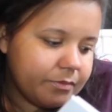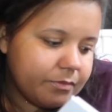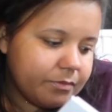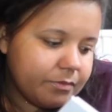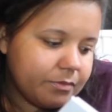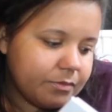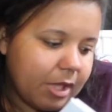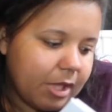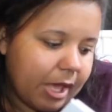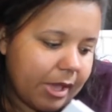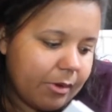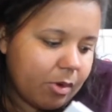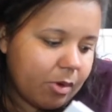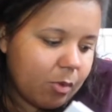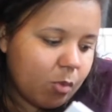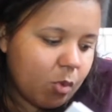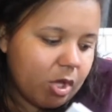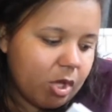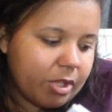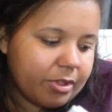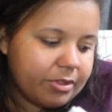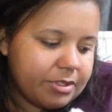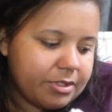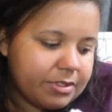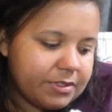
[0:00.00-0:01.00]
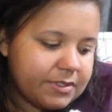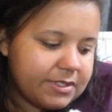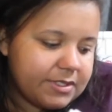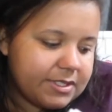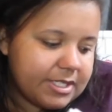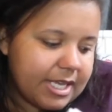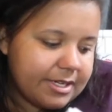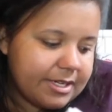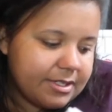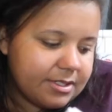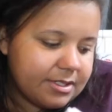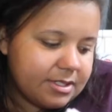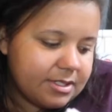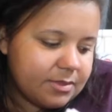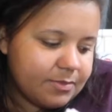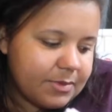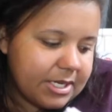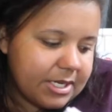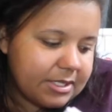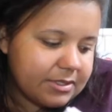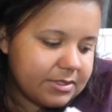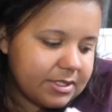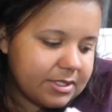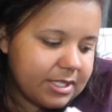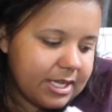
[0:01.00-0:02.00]
like what the scent
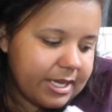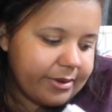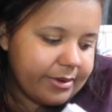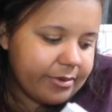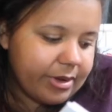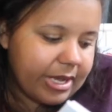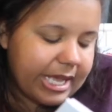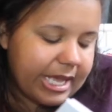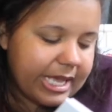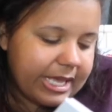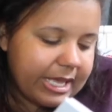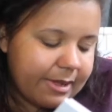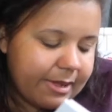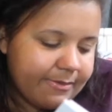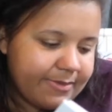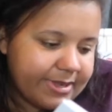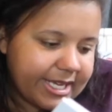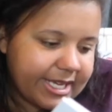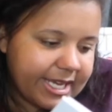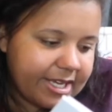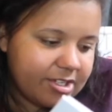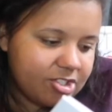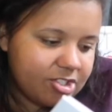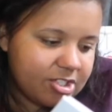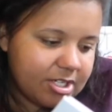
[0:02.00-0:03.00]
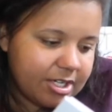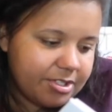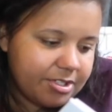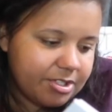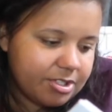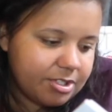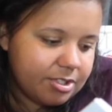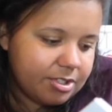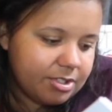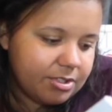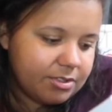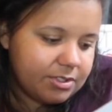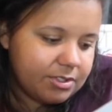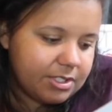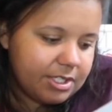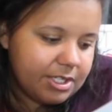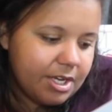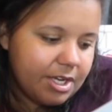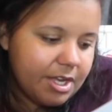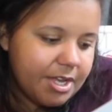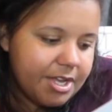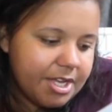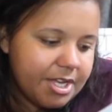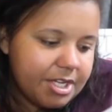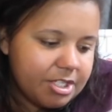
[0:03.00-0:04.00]
smells like, how application, how you can use it,
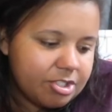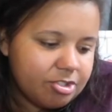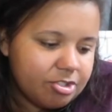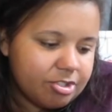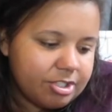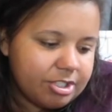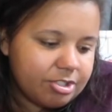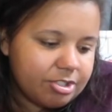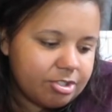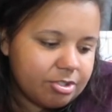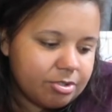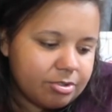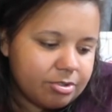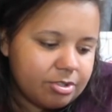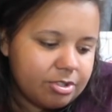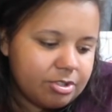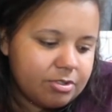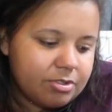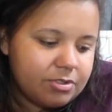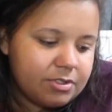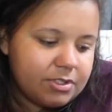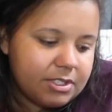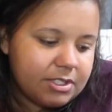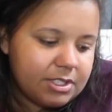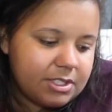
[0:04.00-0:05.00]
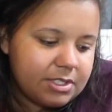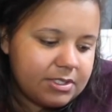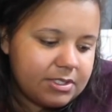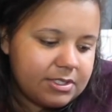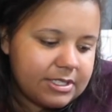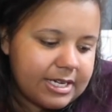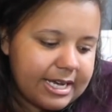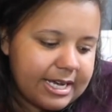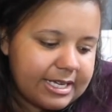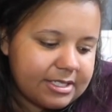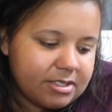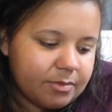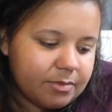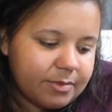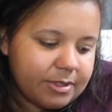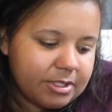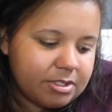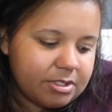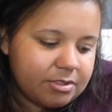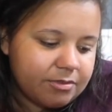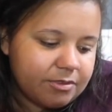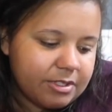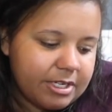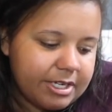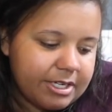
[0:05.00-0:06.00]
traditional uses, and it has about
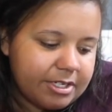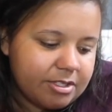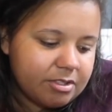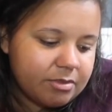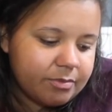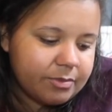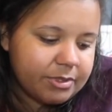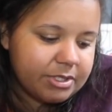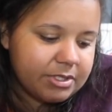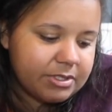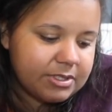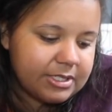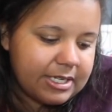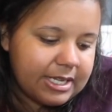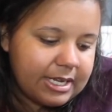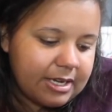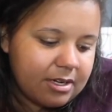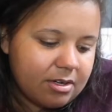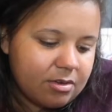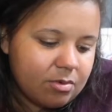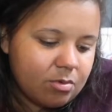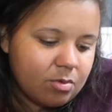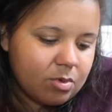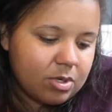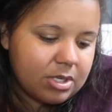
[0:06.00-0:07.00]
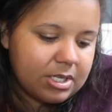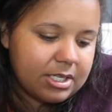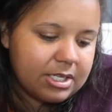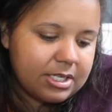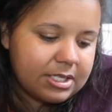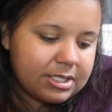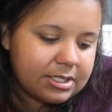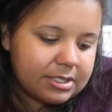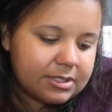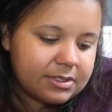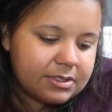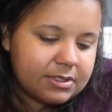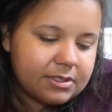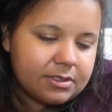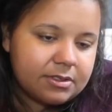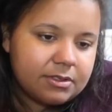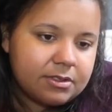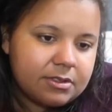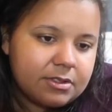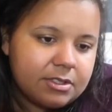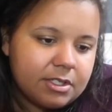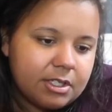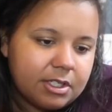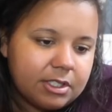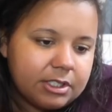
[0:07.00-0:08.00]
different ailments and how it works
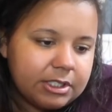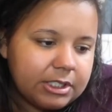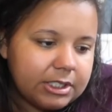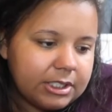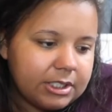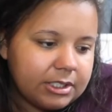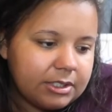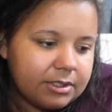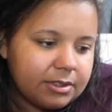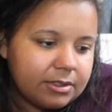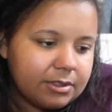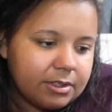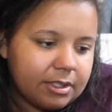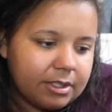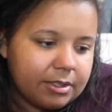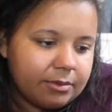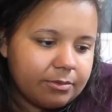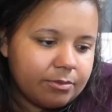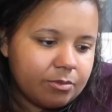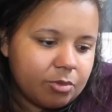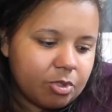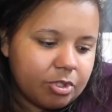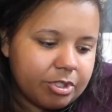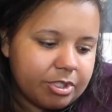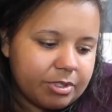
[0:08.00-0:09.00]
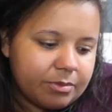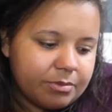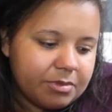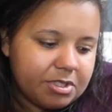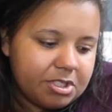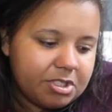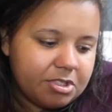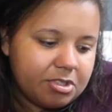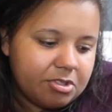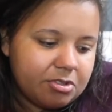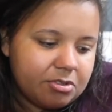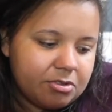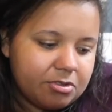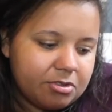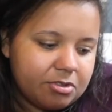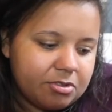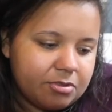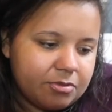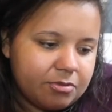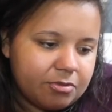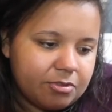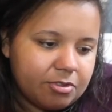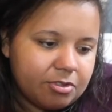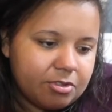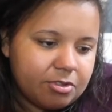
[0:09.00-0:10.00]
and what it can be used
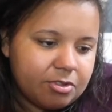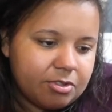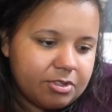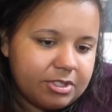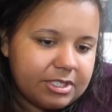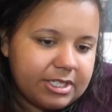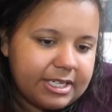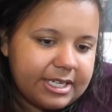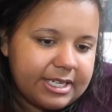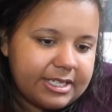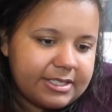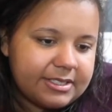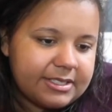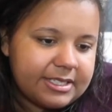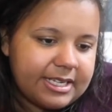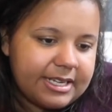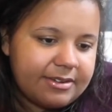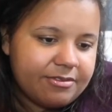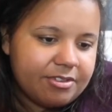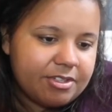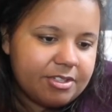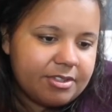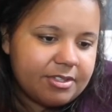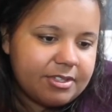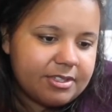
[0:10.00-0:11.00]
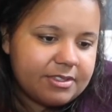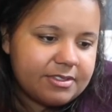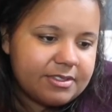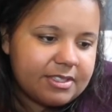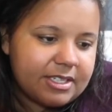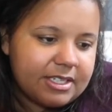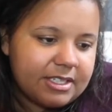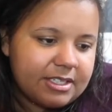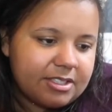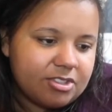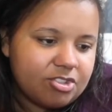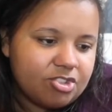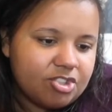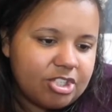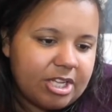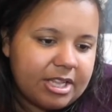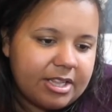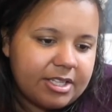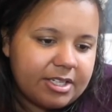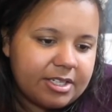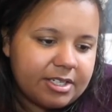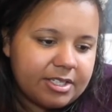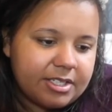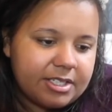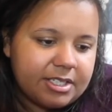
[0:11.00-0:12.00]
for. And then it has everything. It's like
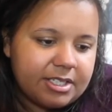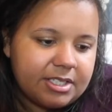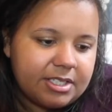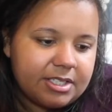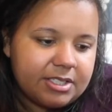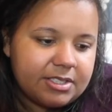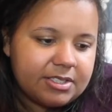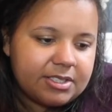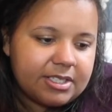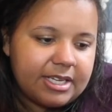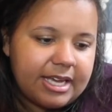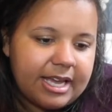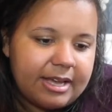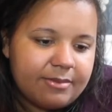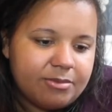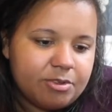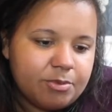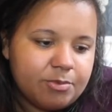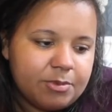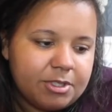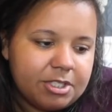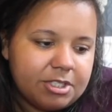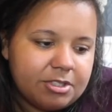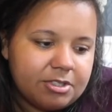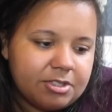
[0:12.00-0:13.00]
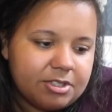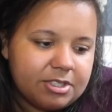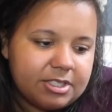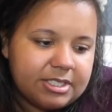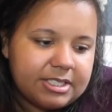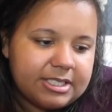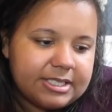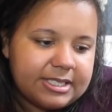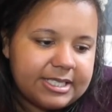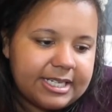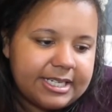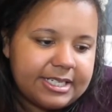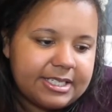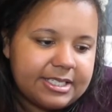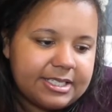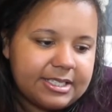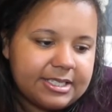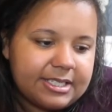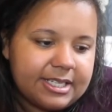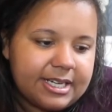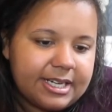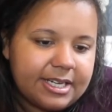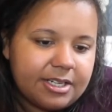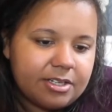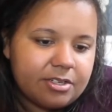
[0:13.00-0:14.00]
angelica, it's chamomile, ylang
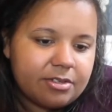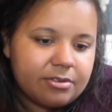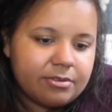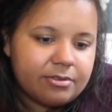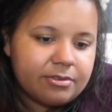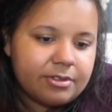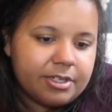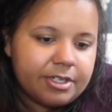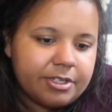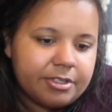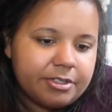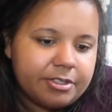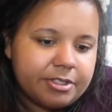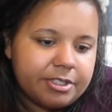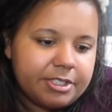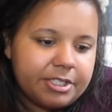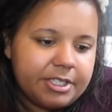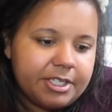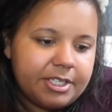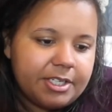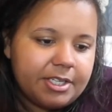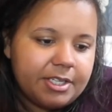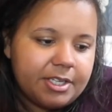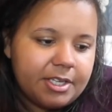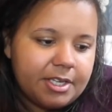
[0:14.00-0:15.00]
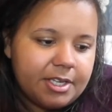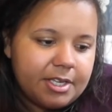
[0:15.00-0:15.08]
ylang, neroli,